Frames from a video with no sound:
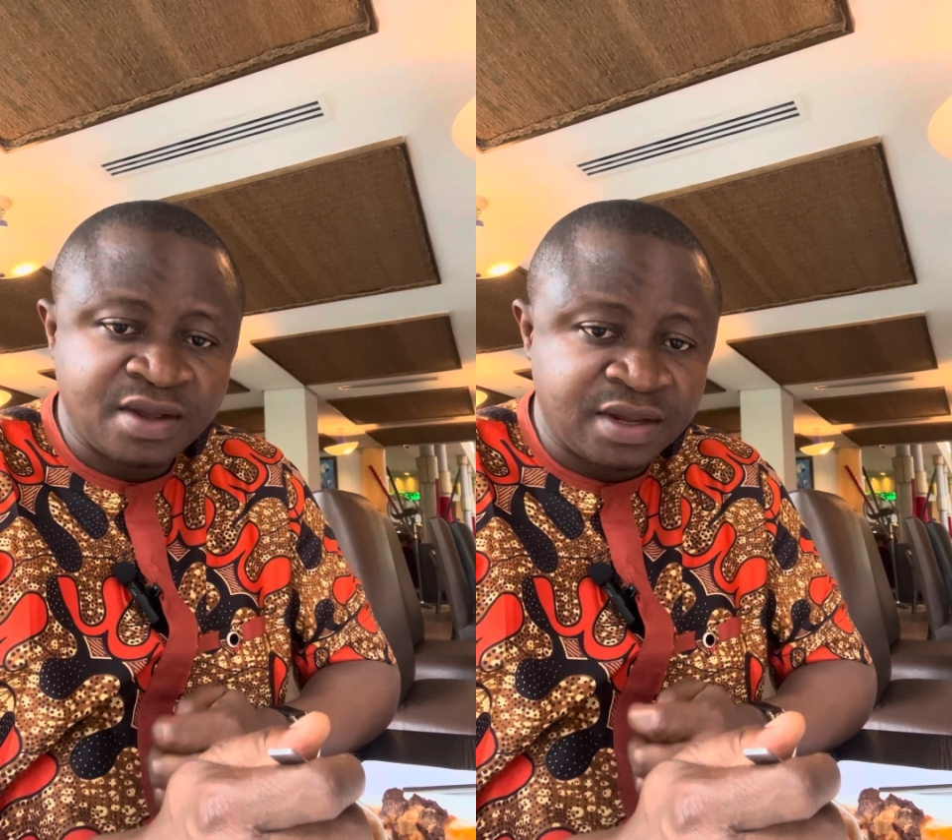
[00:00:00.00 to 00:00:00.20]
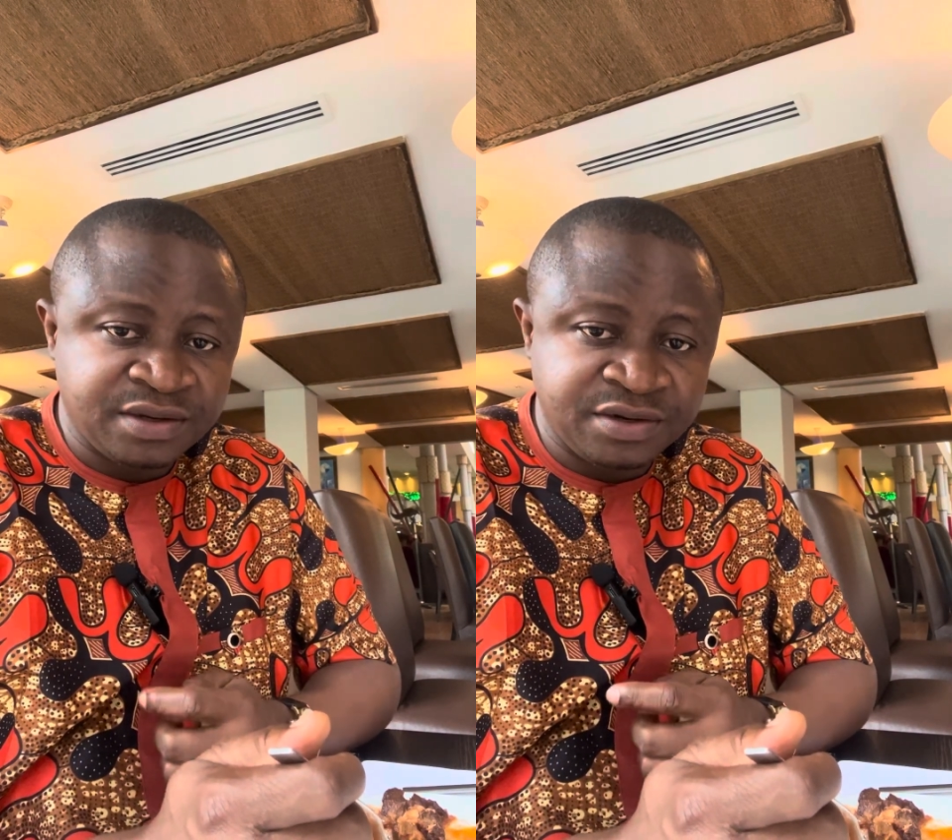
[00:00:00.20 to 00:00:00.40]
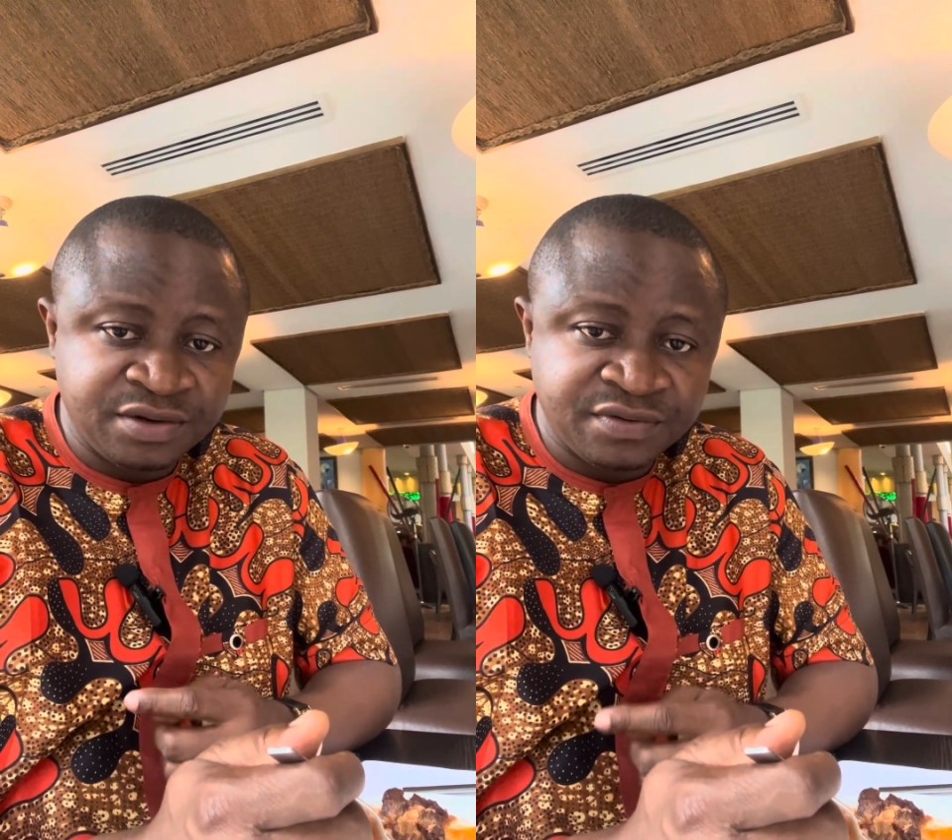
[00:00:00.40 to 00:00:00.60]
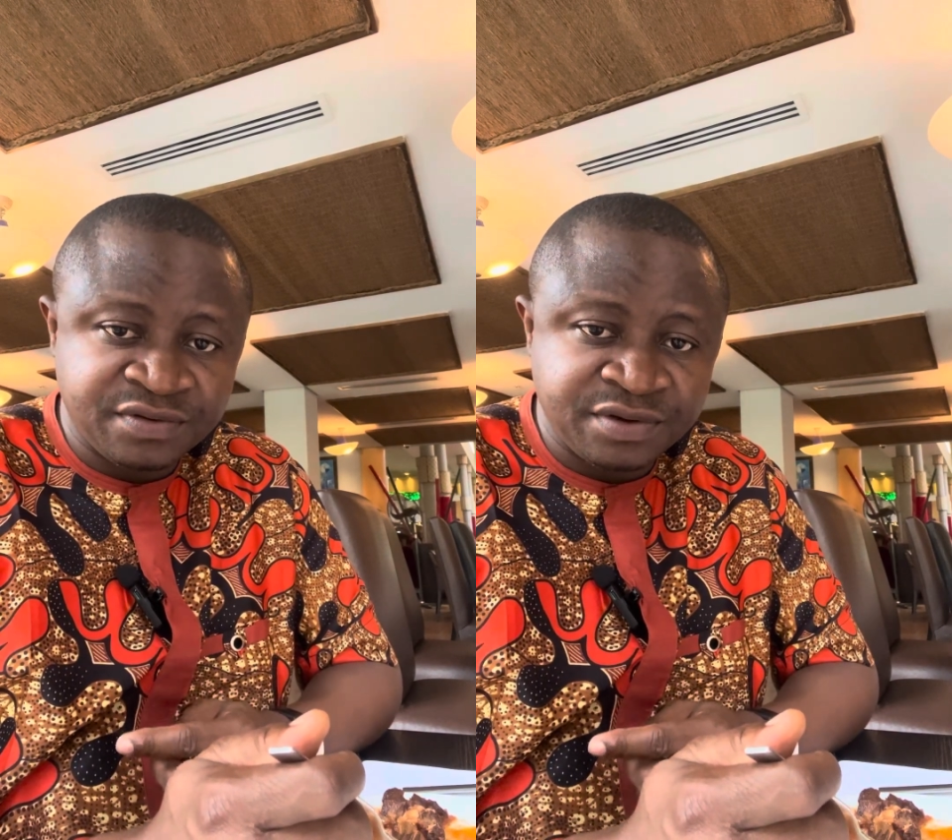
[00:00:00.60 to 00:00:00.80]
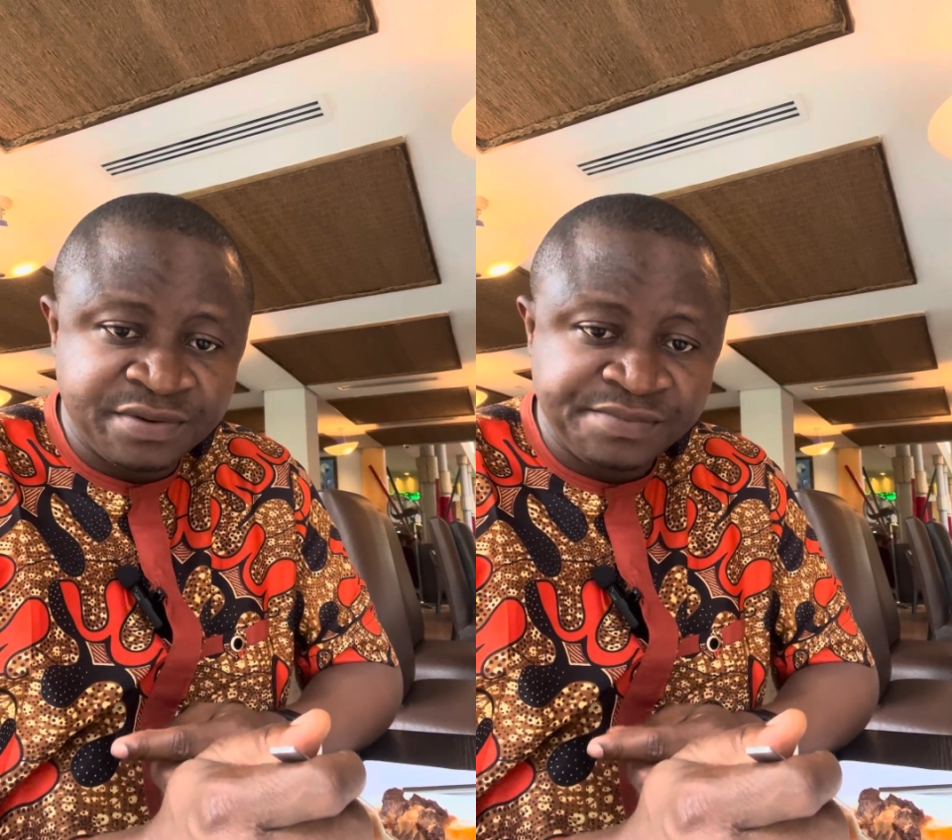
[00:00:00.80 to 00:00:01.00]
has a
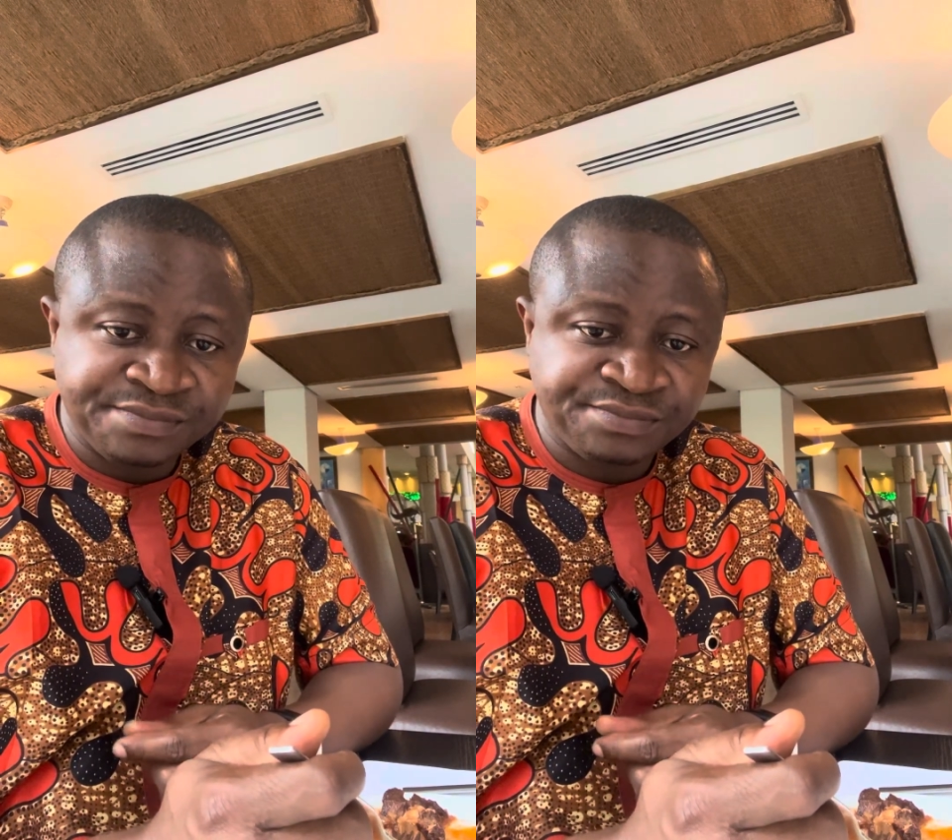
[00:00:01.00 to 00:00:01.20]
duty